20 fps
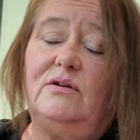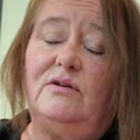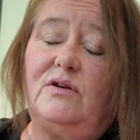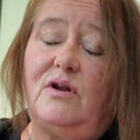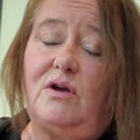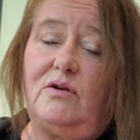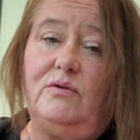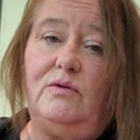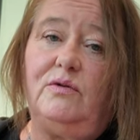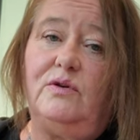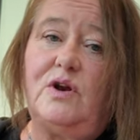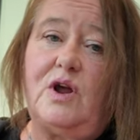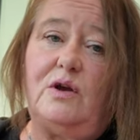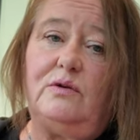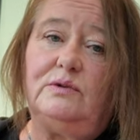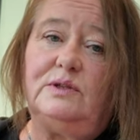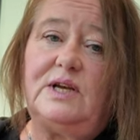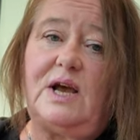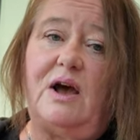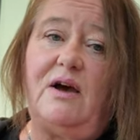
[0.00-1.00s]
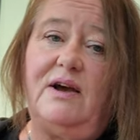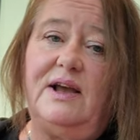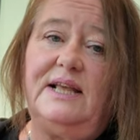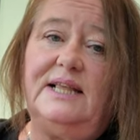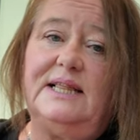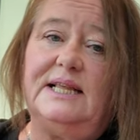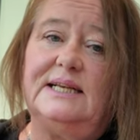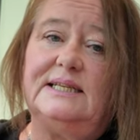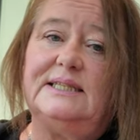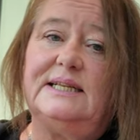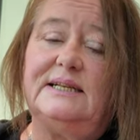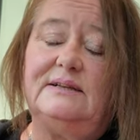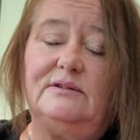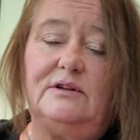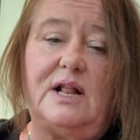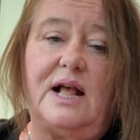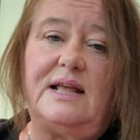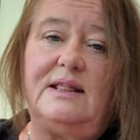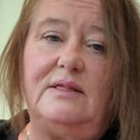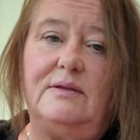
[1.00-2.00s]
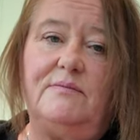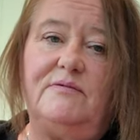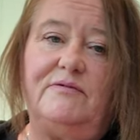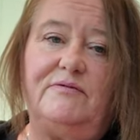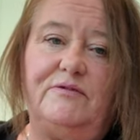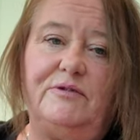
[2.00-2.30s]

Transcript: no no tie things and like the